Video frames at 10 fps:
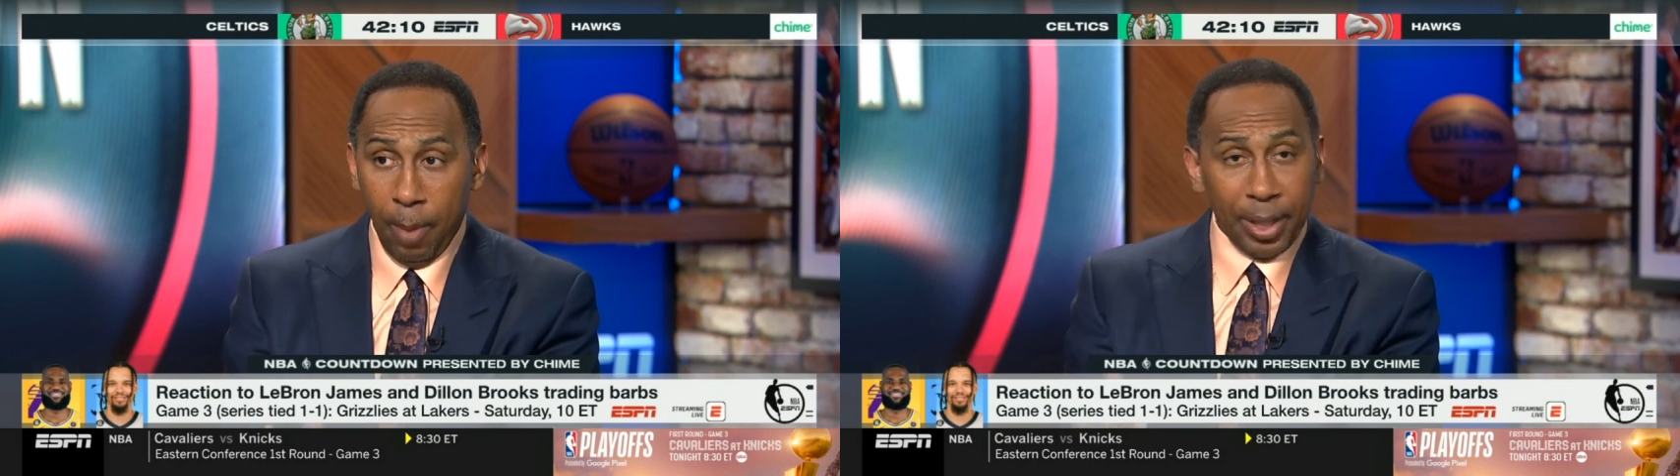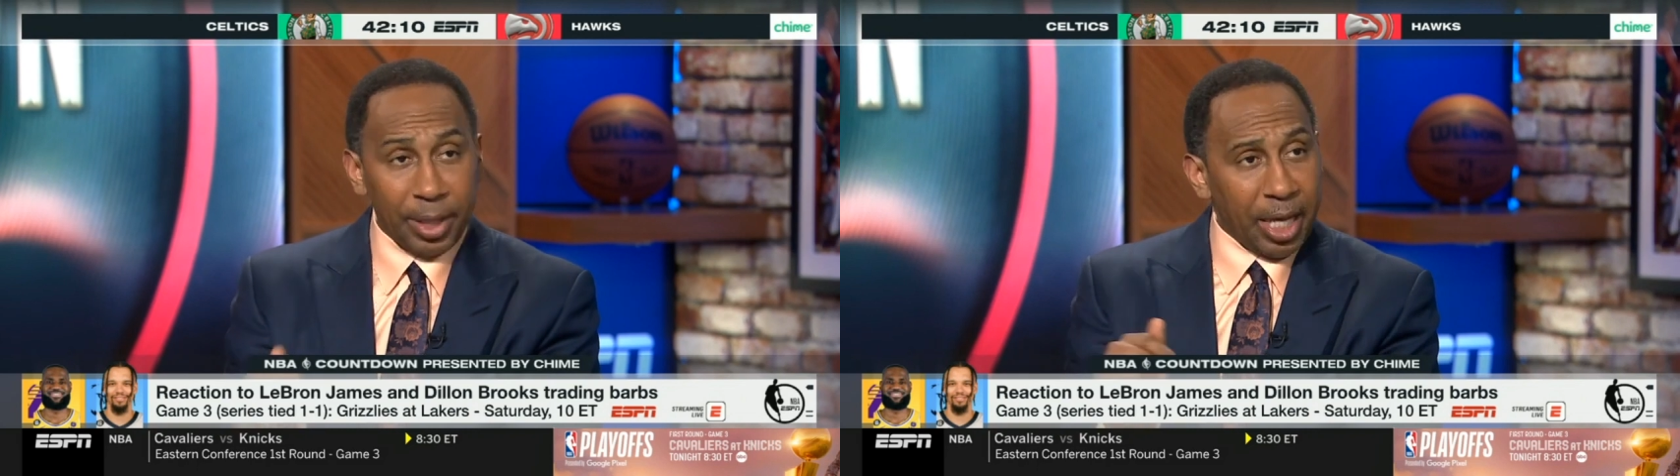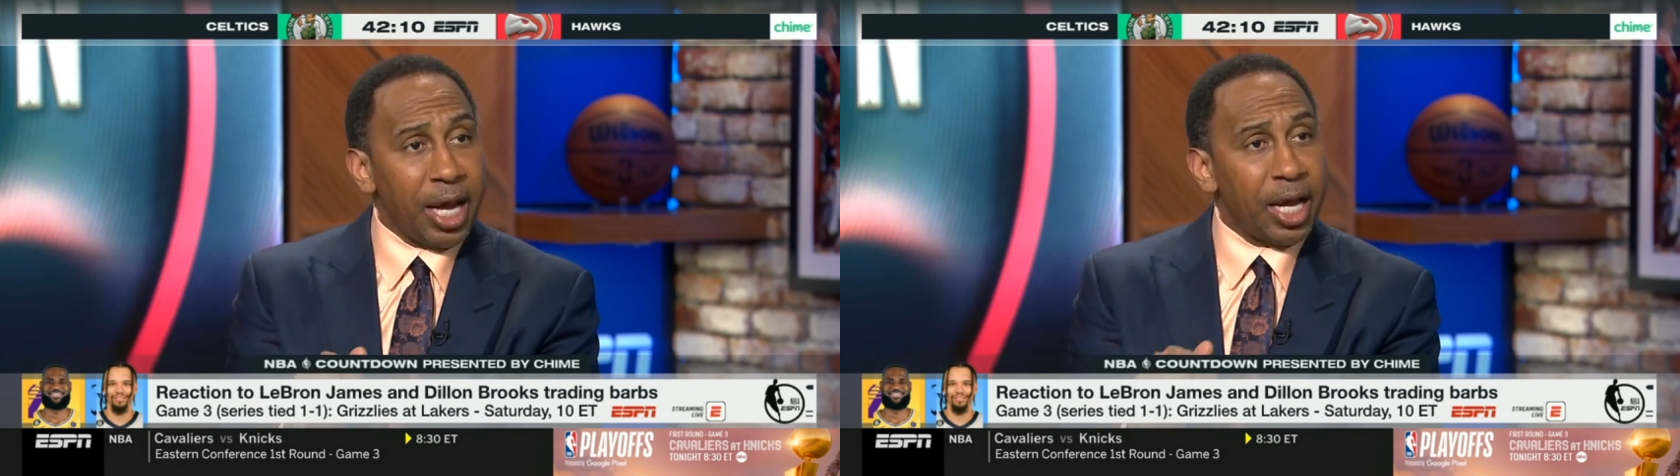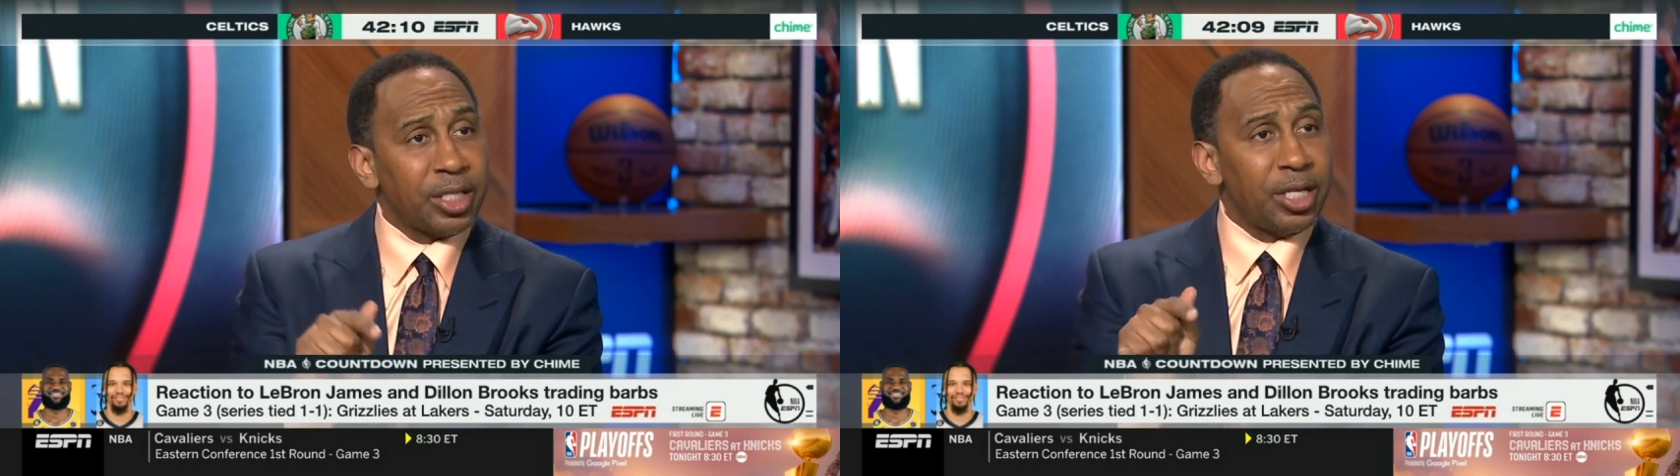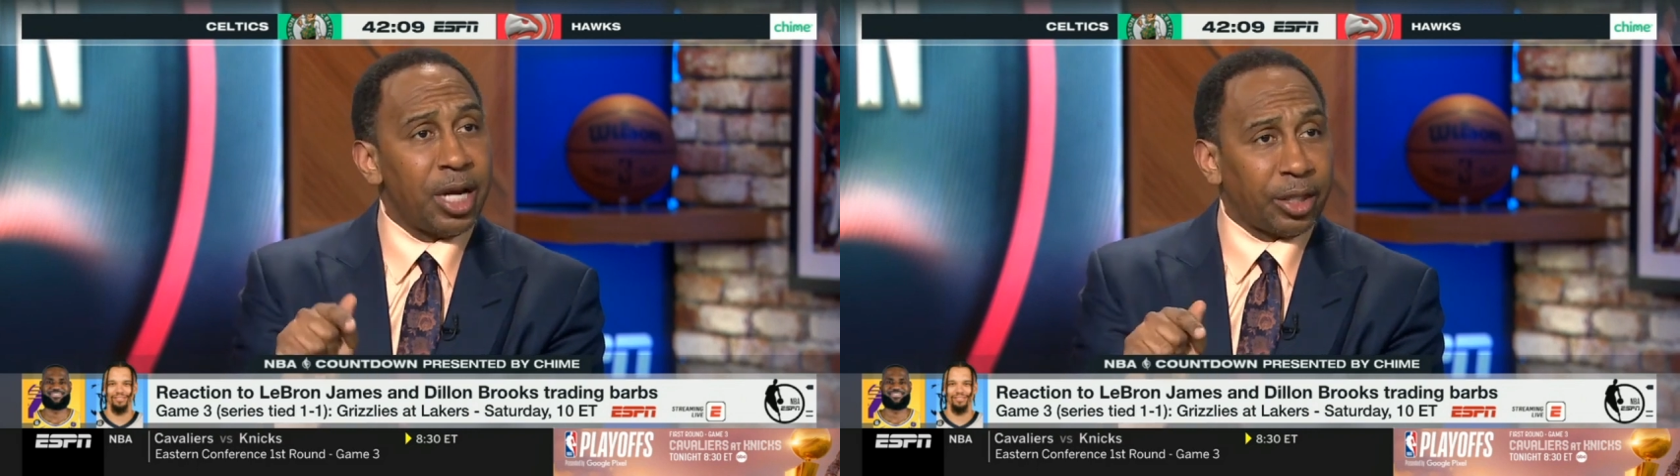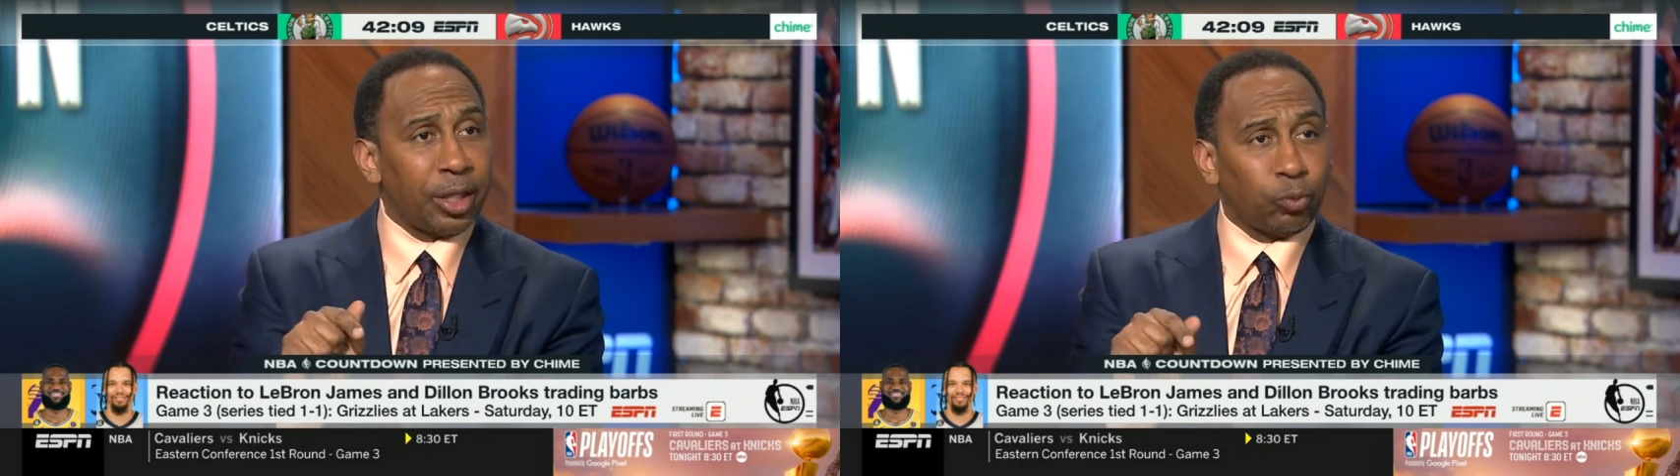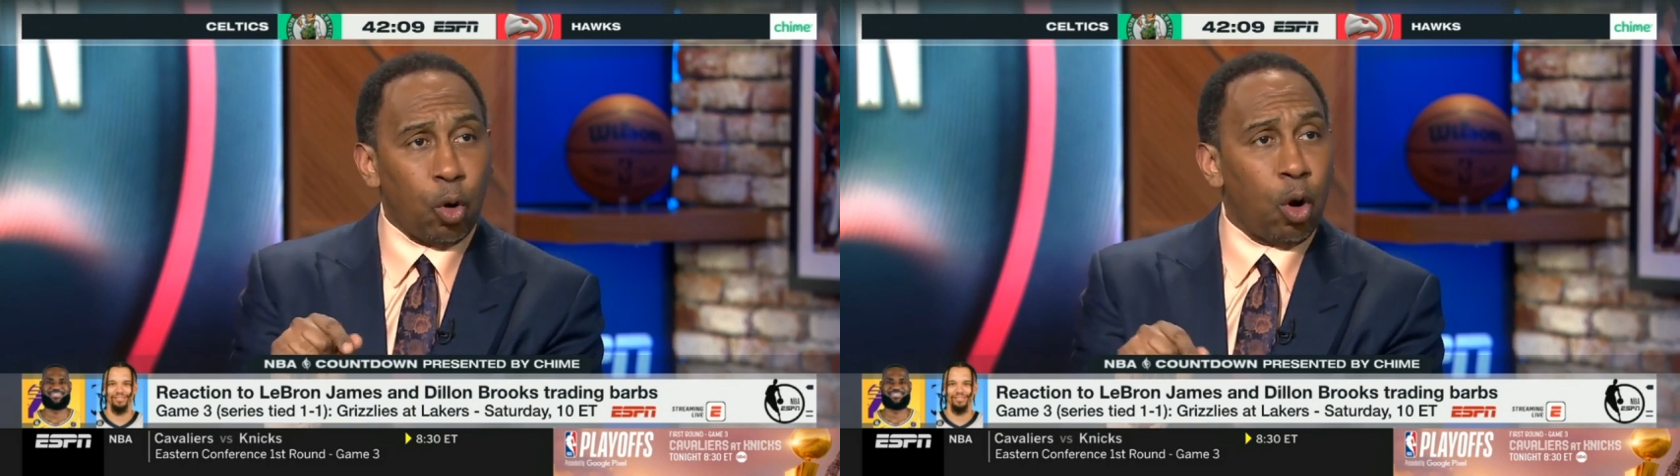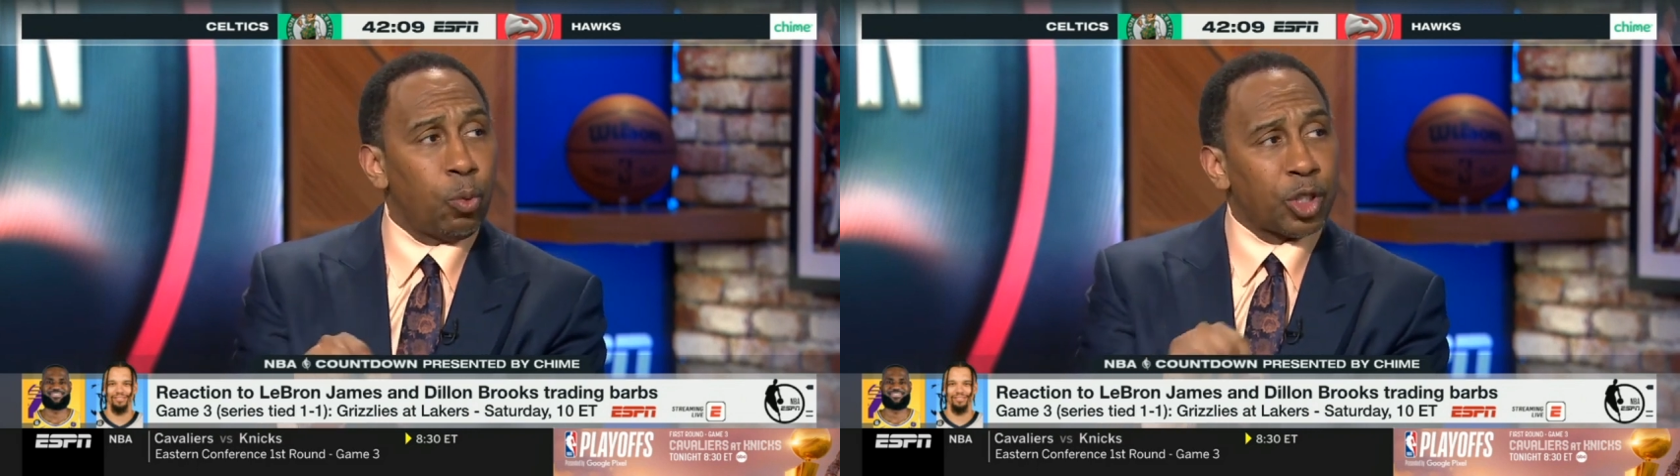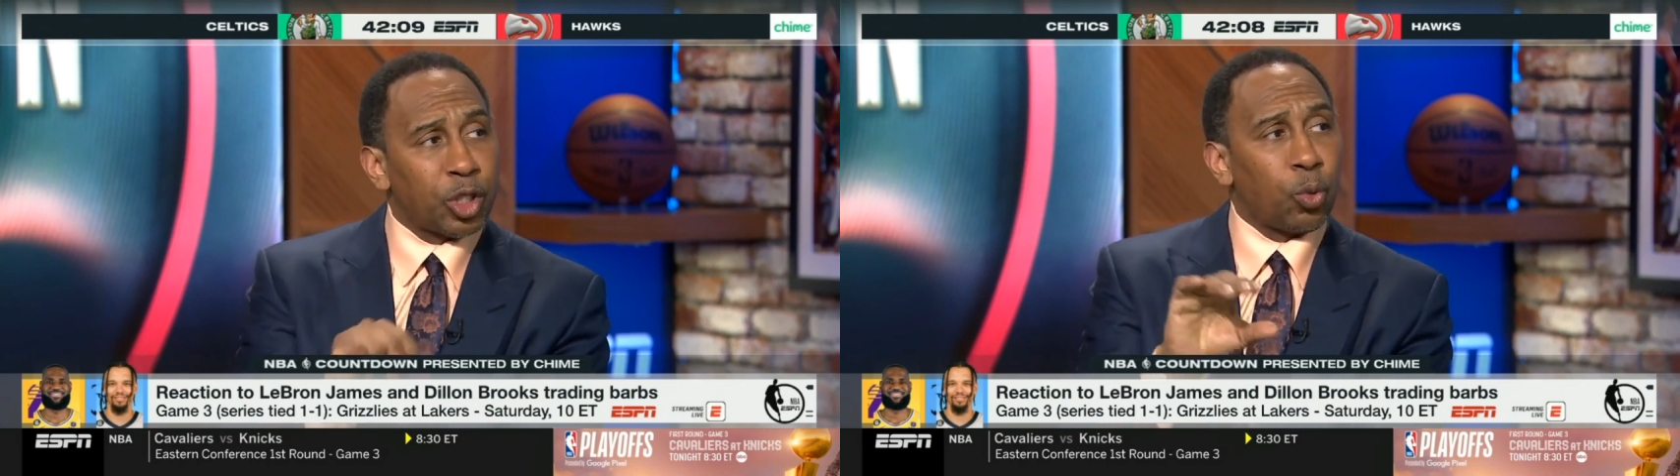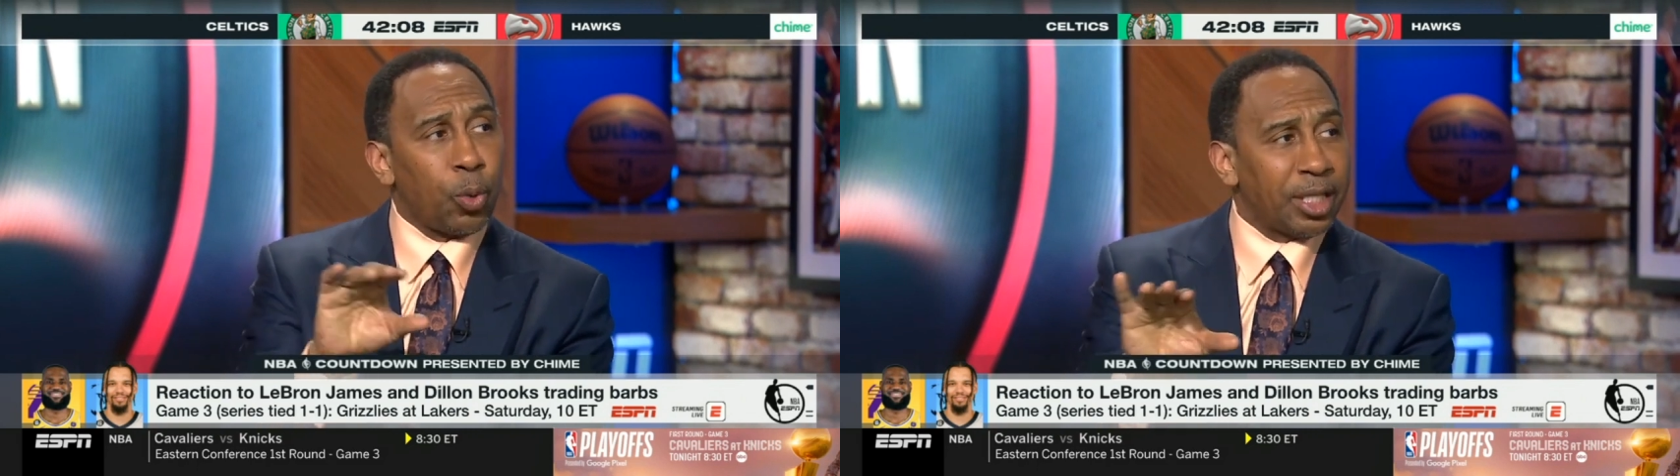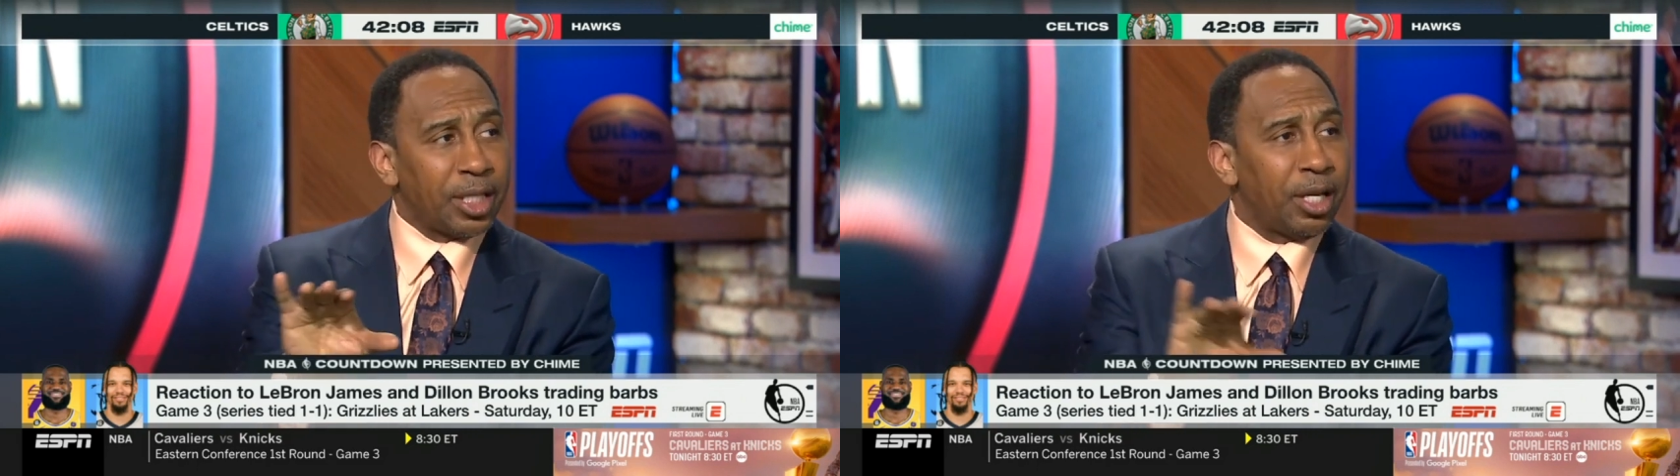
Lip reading: But there is nothing wrong with squeezing